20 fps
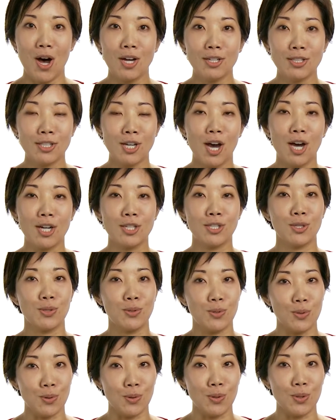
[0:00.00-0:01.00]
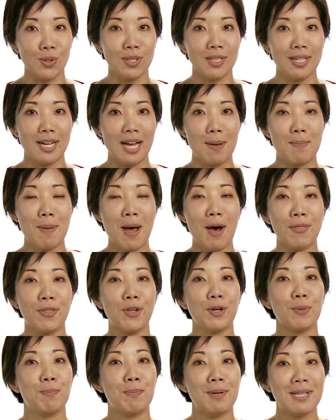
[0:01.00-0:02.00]
I'll talk to Google about
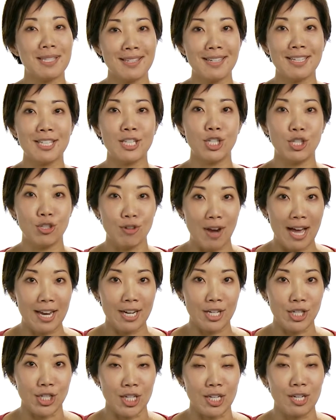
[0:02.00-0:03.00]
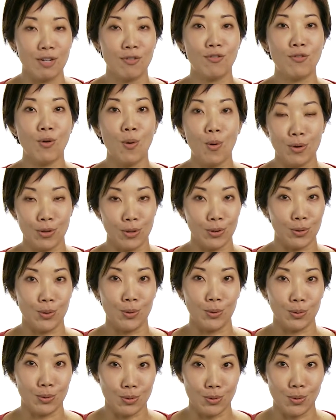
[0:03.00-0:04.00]
their business strategy for the
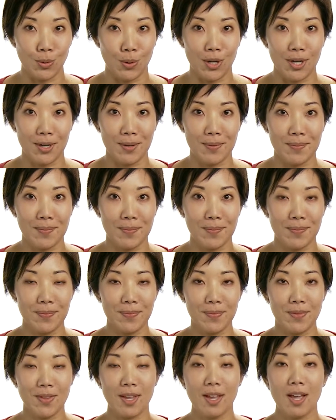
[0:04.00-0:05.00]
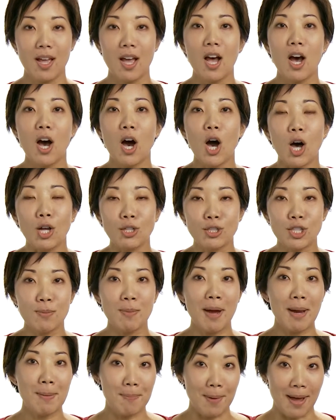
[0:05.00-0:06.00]
Google Store. I'll do
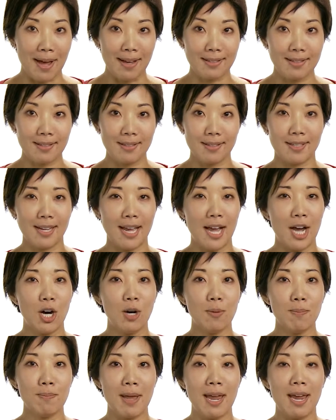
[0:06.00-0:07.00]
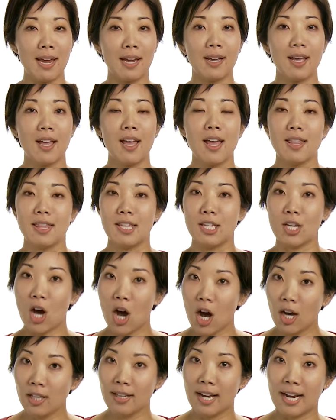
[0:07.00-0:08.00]
my best to help make the
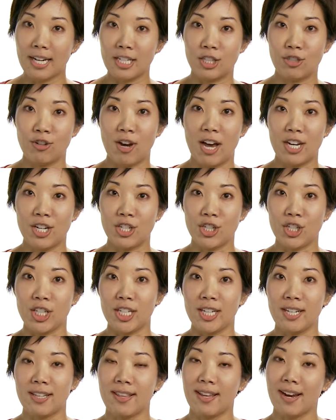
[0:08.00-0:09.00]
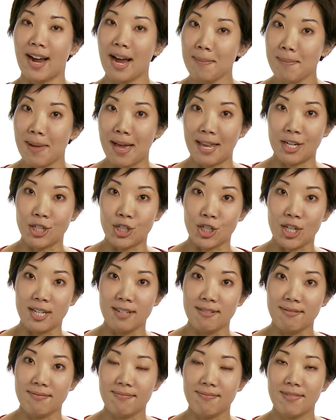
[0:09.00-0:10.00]
online strategy that I'm
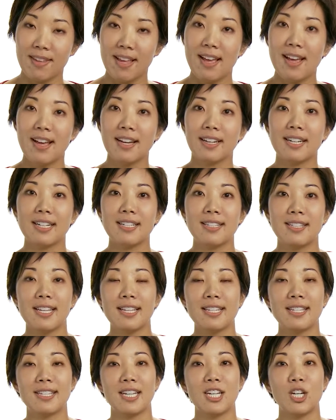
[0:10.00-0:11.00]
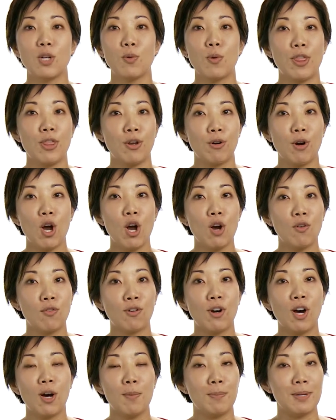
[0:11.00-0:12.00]
managing consistent with their
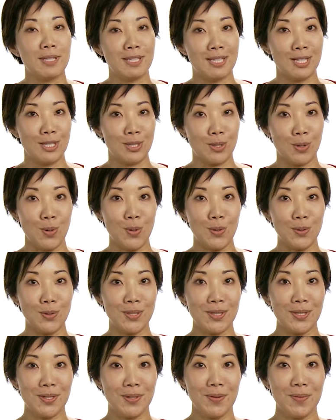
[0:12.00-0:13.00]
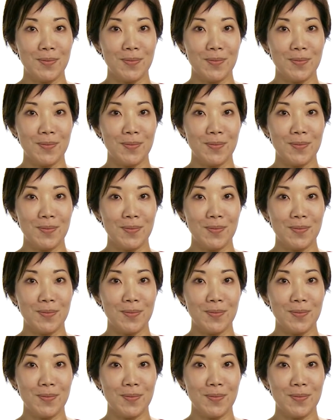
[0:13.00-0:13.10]
overall business goals.